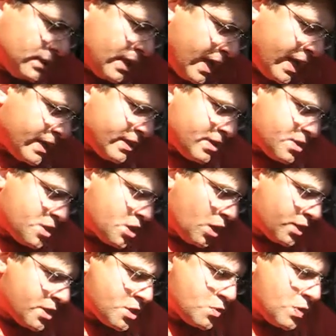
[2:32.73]
and uh,
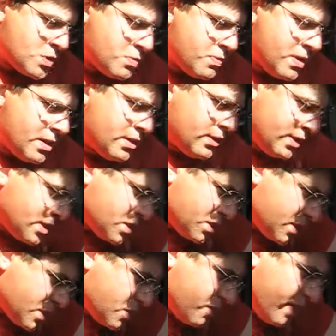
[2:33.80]
so this was this
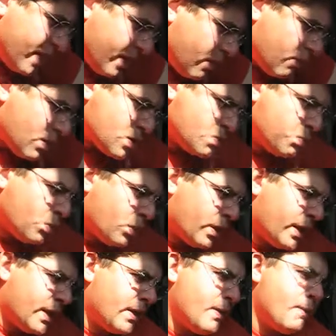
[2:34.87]
this video was
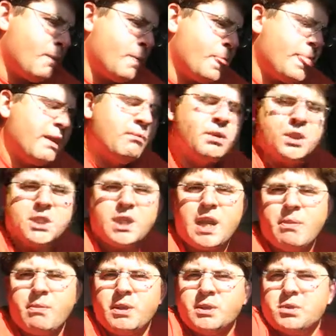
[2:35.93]
born, which I
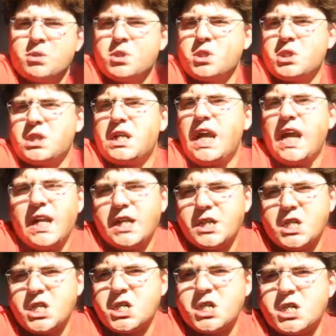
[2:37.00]
want to
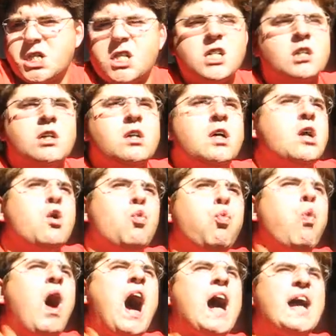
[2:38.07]
state
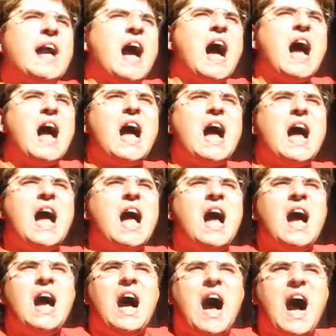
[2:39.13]
why
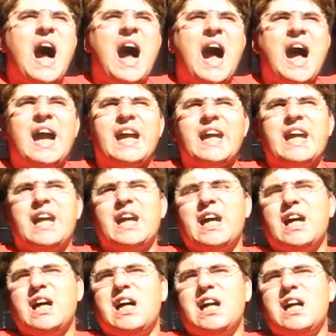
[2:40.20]
uh, I
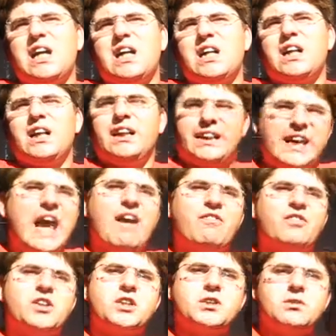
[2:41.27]

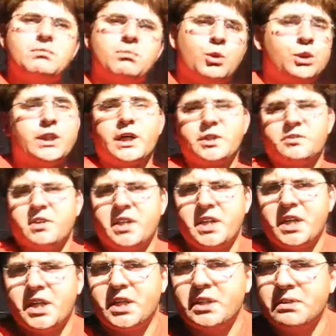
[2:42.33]
left
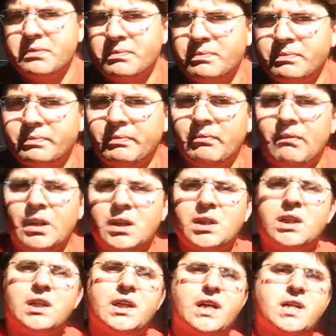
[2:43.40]
multithreading
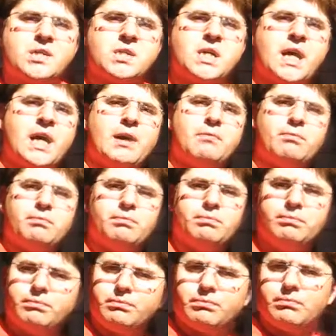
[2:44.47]
as a
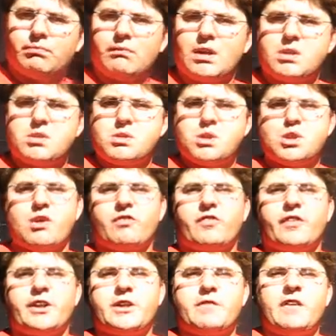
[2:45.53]

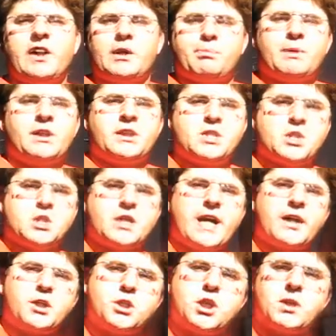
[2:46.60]
software development
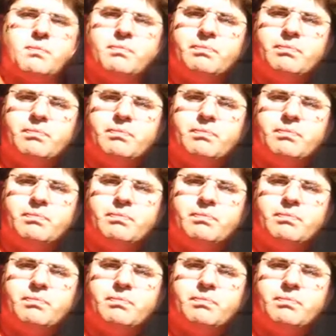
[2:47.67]
strategy.